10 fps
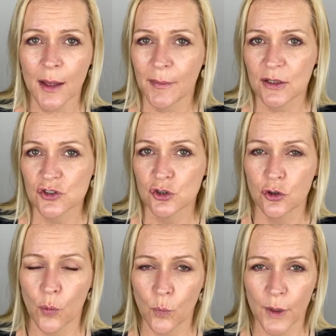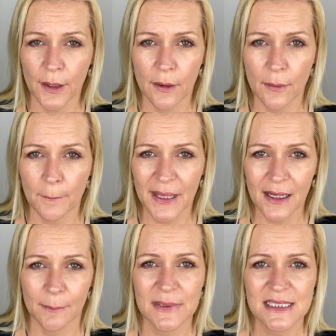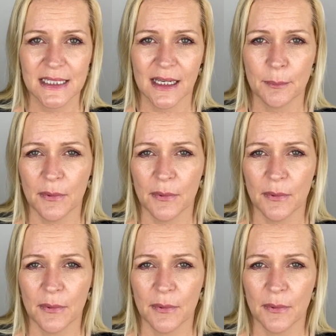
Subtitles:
because you don't want to make a mistake